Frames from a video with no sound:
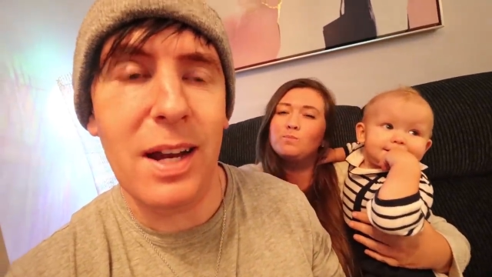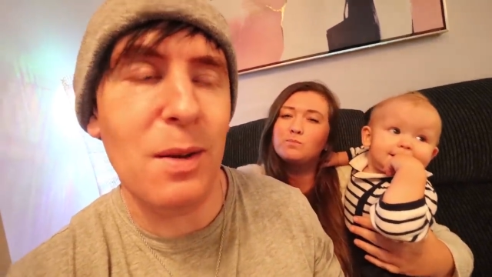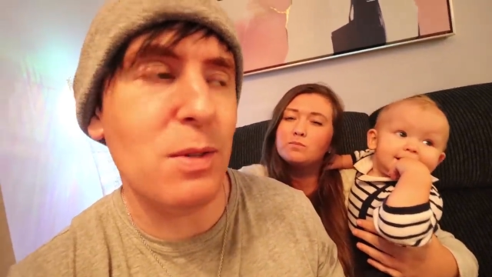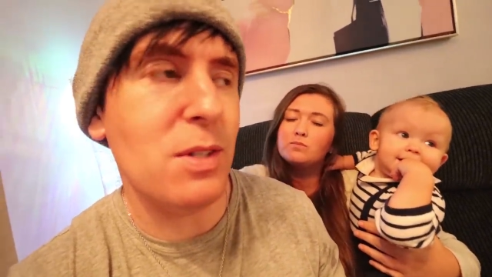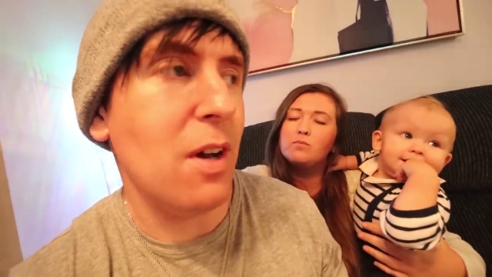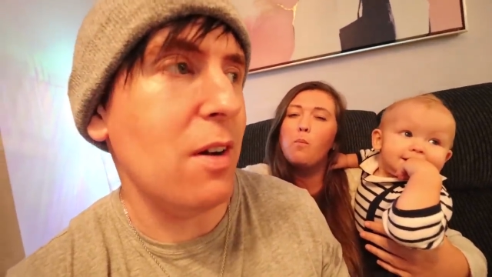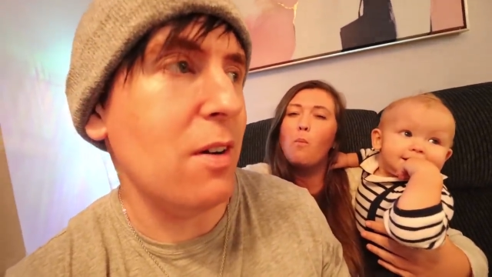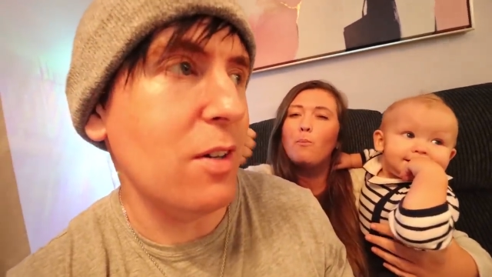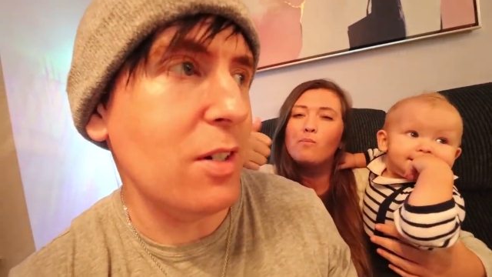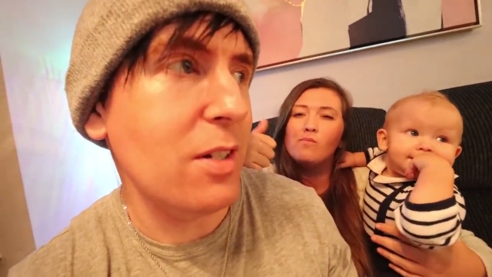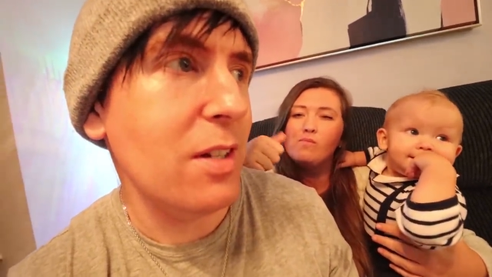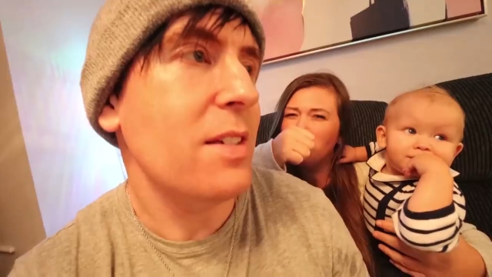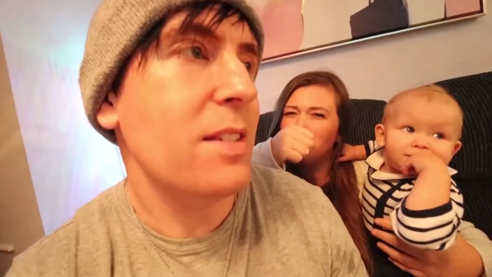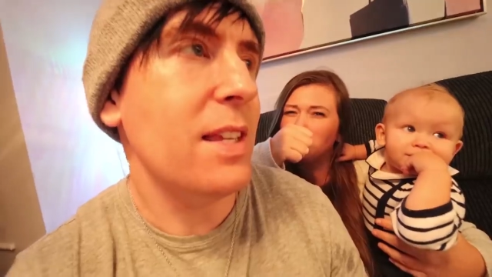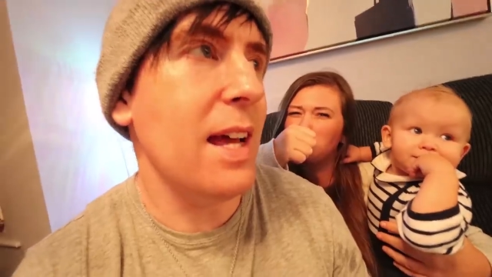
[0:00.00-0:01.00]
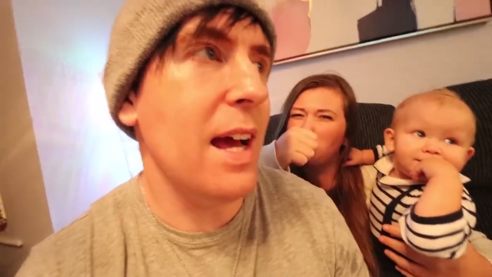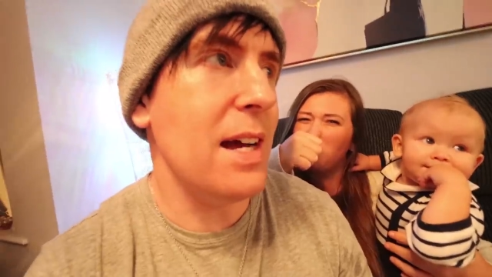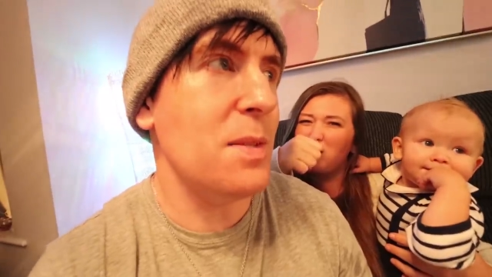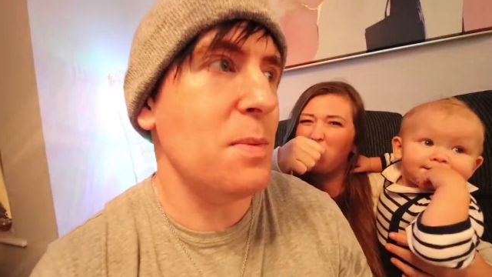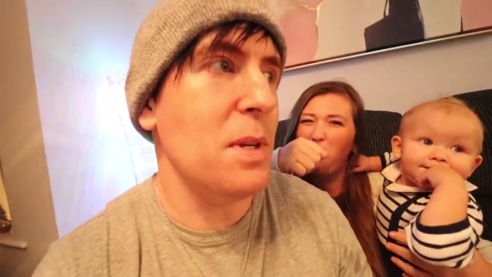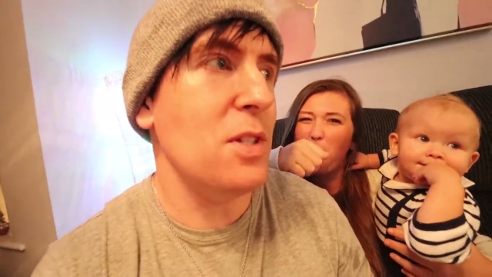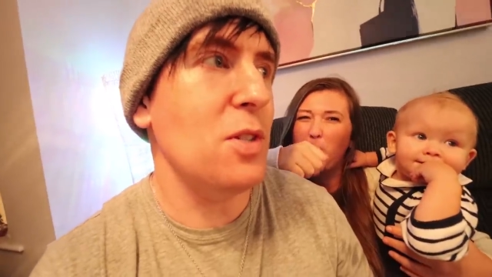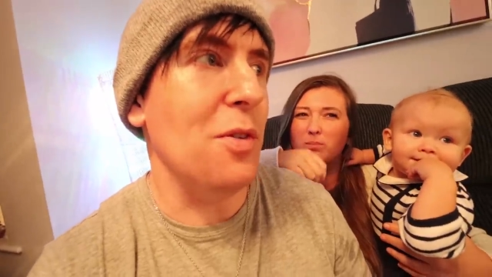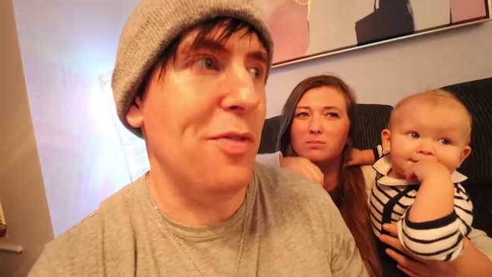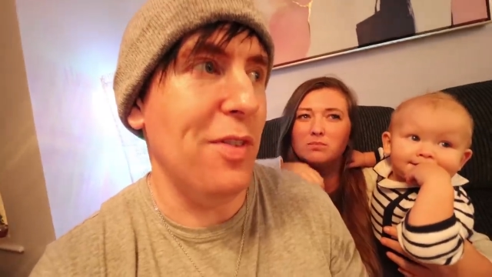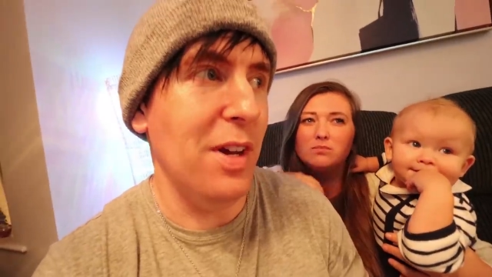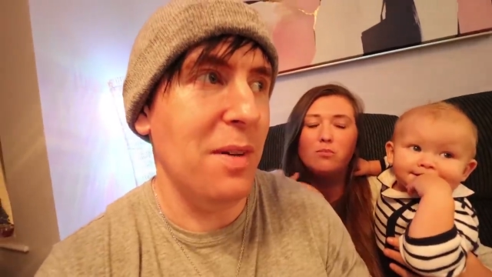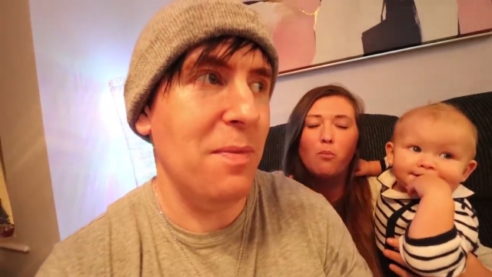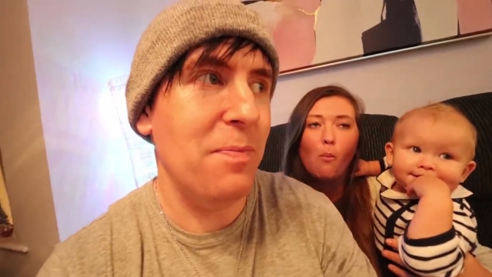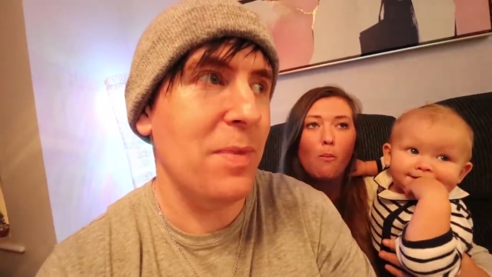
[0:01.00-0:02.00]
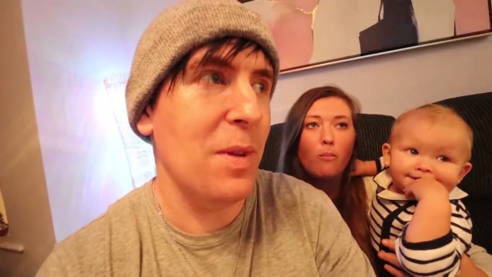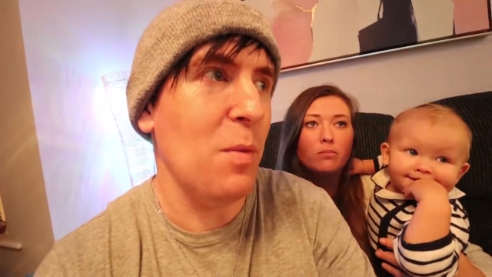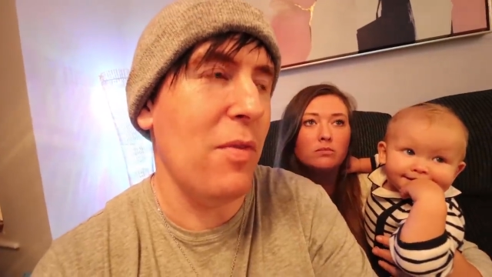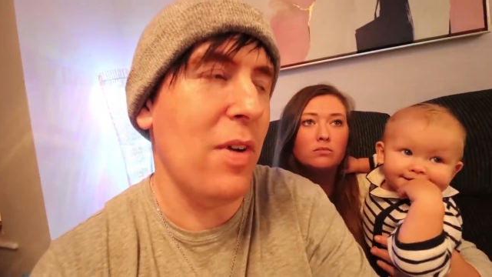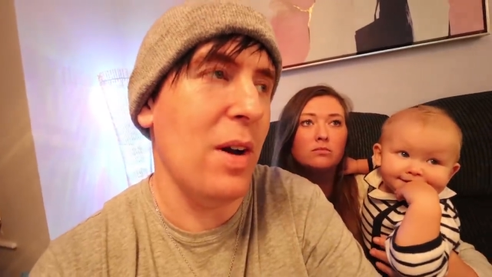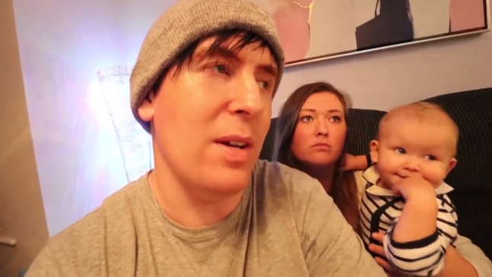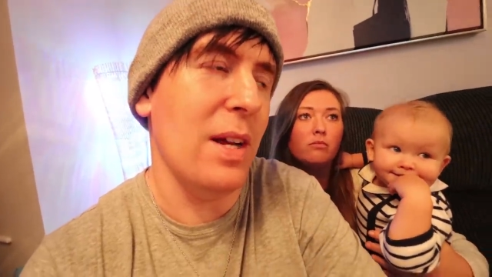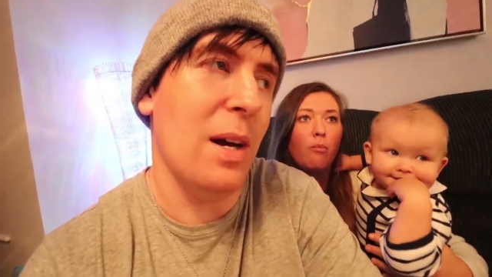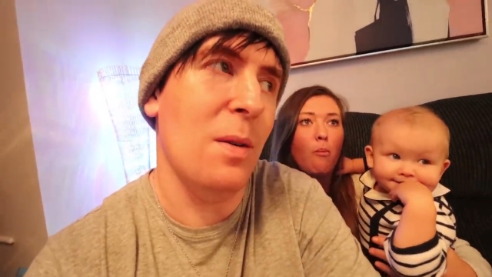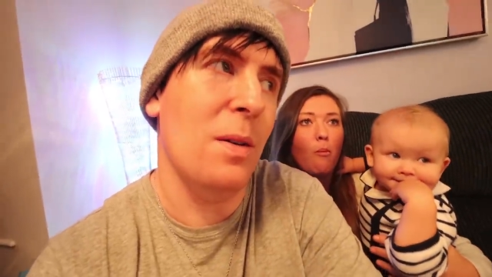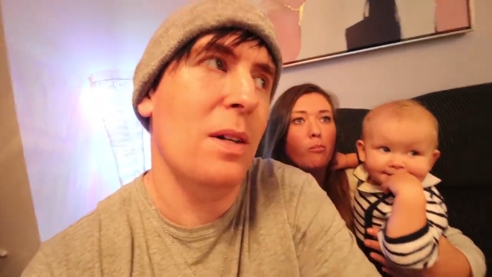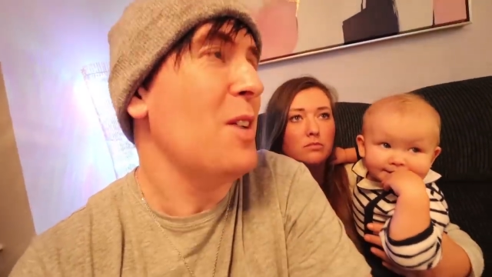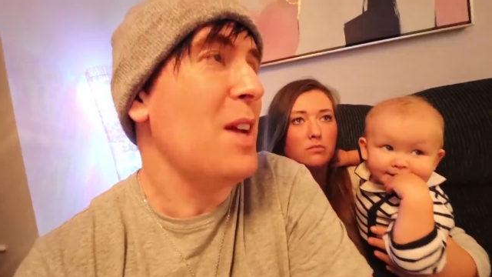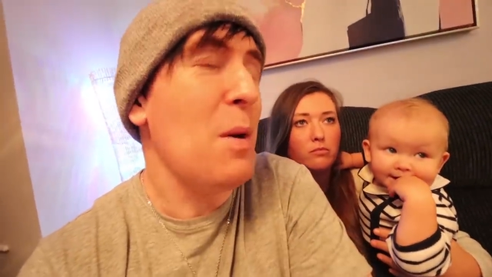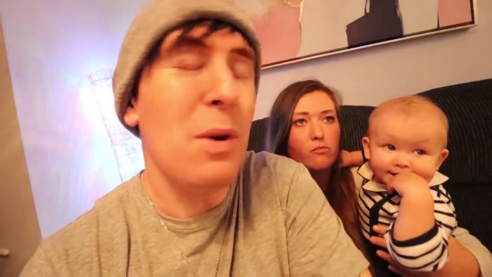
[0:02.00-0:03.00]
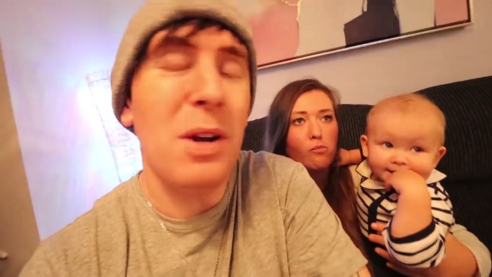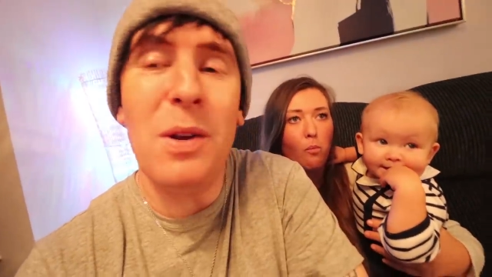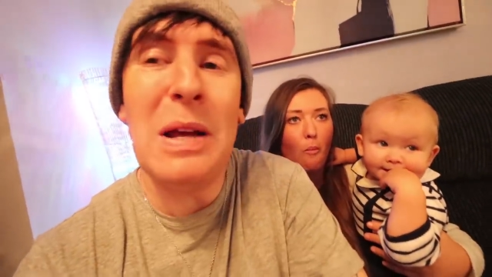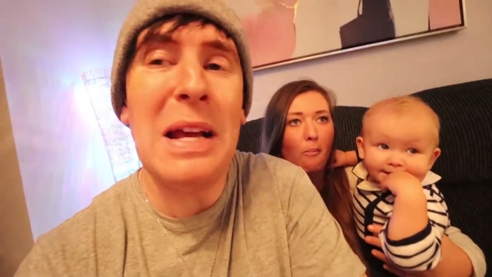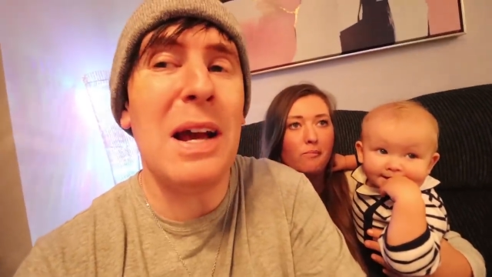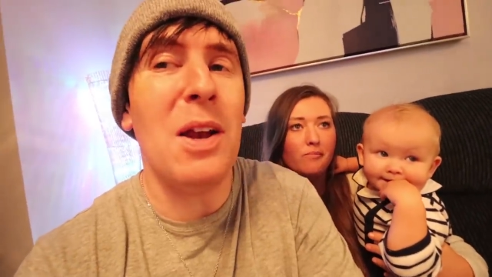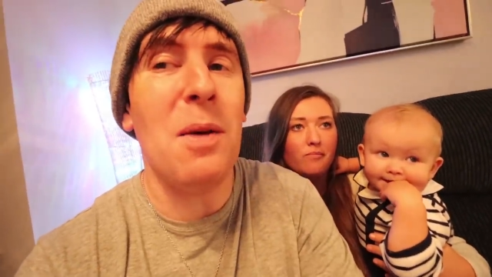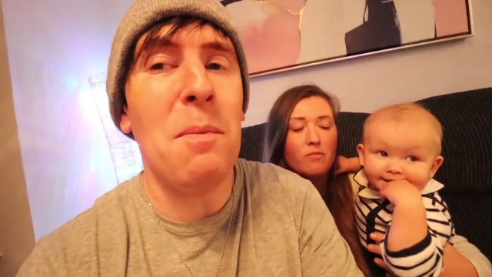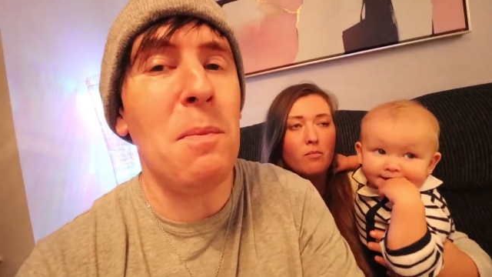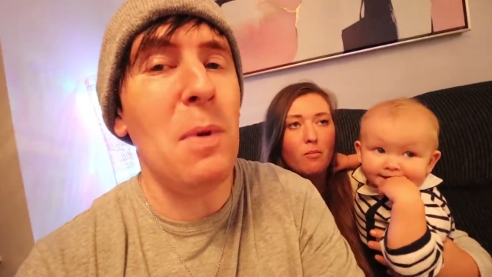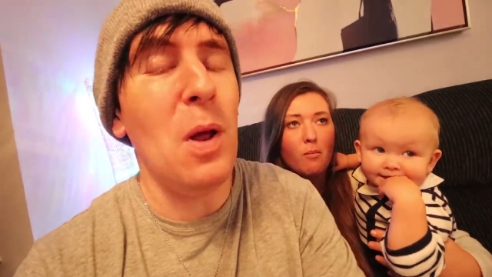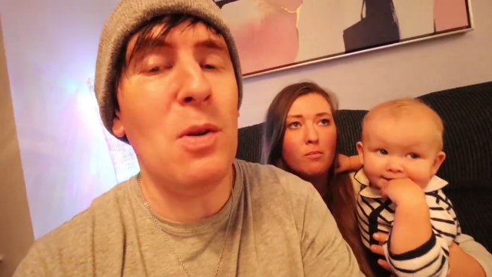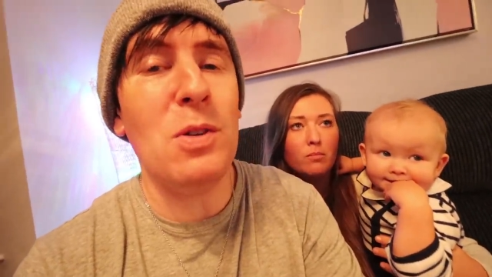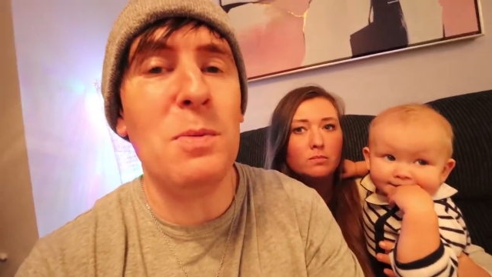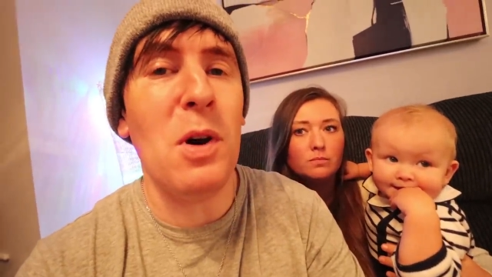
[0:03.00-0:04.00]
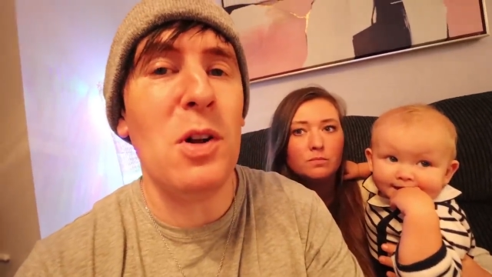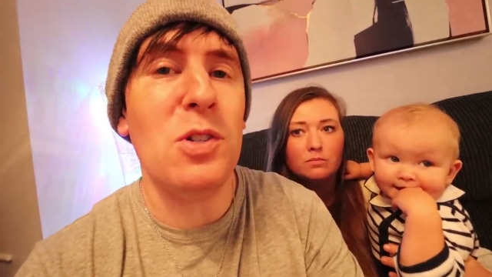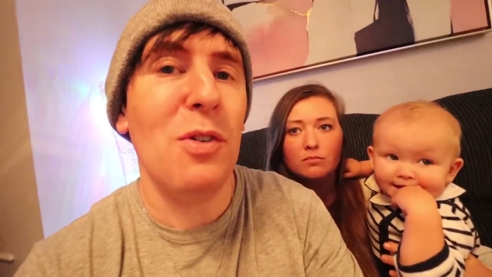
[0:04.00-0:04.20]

Speaker 1: It was all good because today has been a toughie, without doubt. No doubt, we're gonna encounter loads more